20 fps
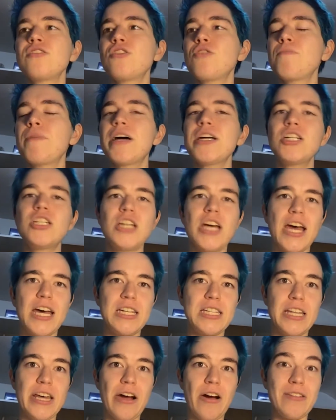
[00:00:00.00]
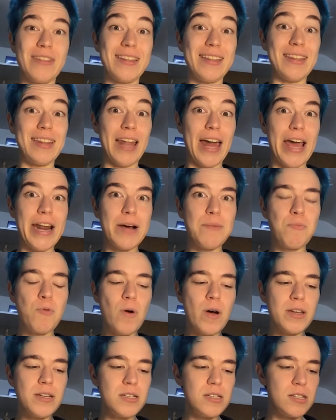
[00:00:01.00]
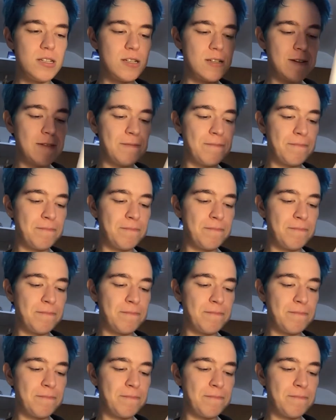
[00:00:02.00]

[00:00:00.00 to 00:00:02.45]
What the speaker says: so much as they are the light up ones.